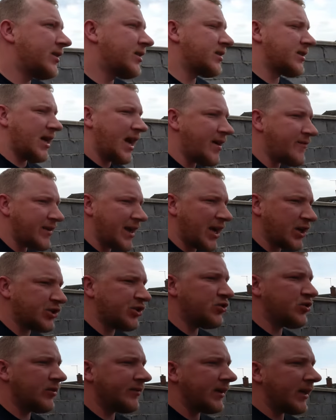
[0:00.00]
Because I haven't
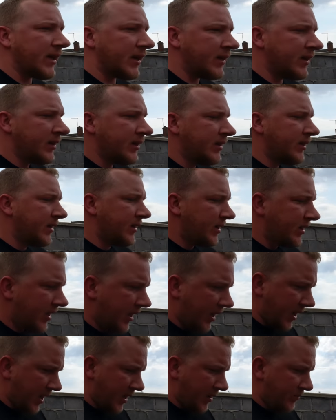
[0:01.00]
actually driven it,
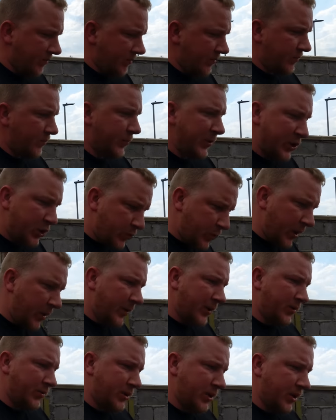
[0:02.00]
um, which we
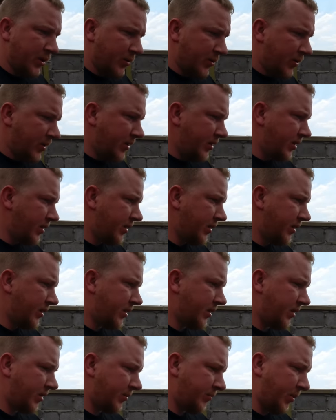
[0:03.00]
will do,
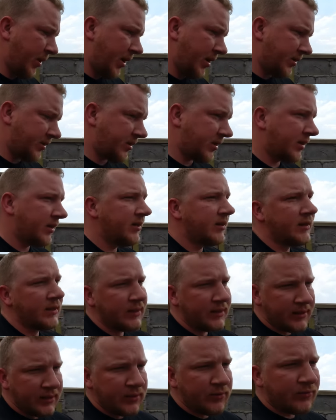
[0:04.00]
but
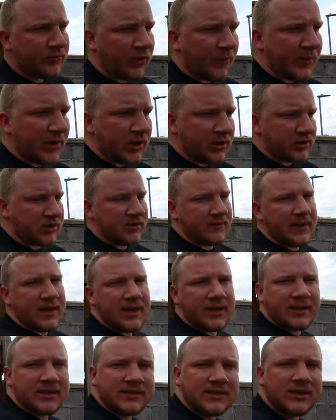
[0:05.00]
from the looks of
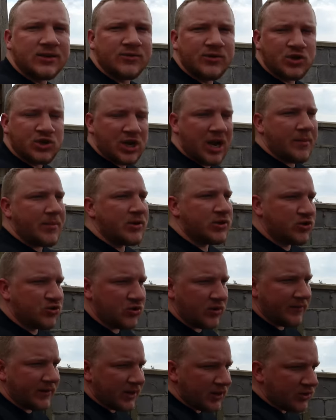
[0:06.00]
it, considering the chap has
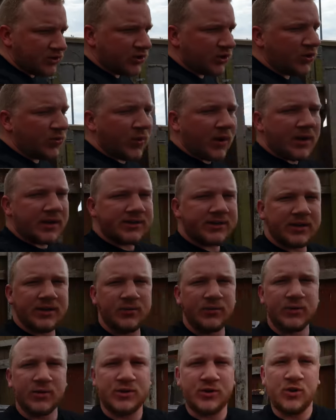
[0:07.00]
driven it to us in
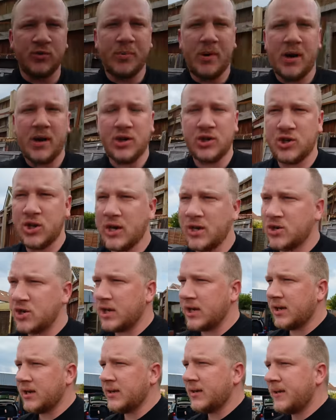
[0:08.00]
order to part exchange
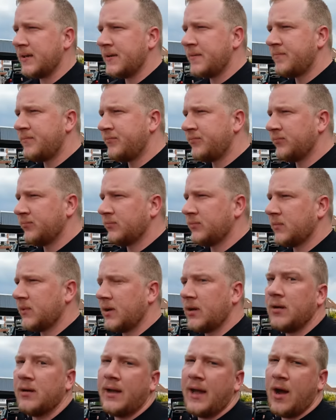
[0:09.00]
it,
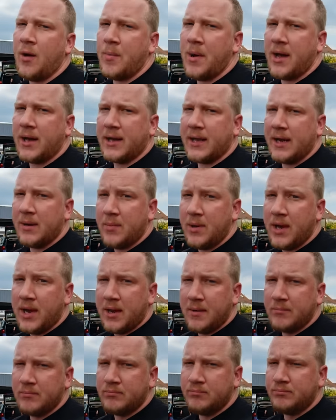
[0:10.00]
how bad can it be?